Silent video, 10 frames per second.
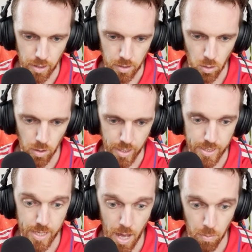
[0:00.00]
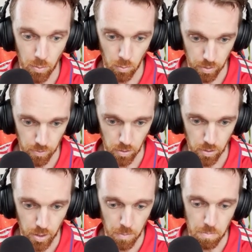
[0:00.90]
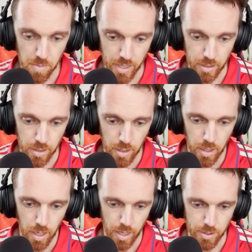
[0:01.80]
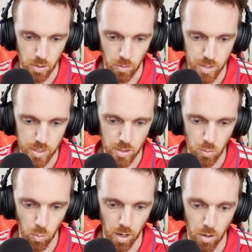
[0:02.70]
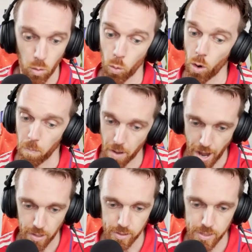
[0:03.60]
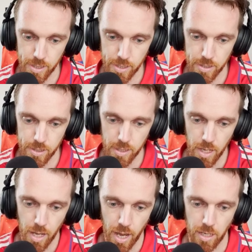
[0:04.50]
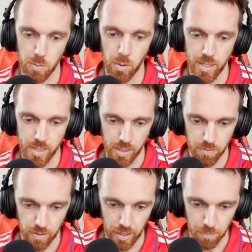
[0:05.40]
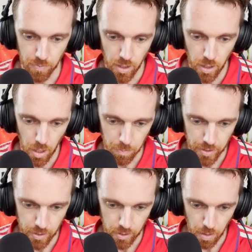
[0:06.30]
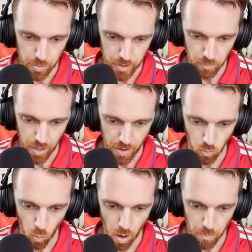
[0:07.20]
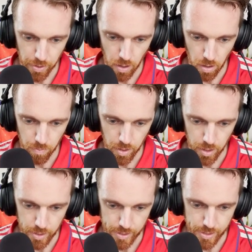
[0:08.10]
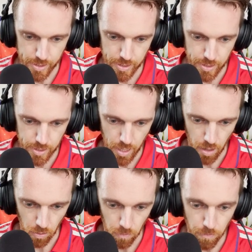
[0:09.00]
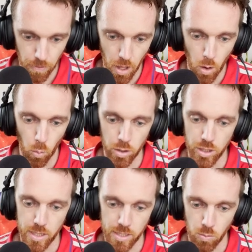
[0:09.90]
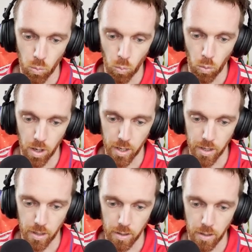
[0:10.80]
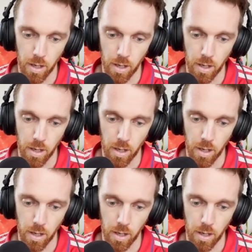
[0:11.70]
Tonle Sap River meet. And so this is where the Royal Palace is, and it's pretty significant. Up here, I believe we have Wat Phnom itself, which is where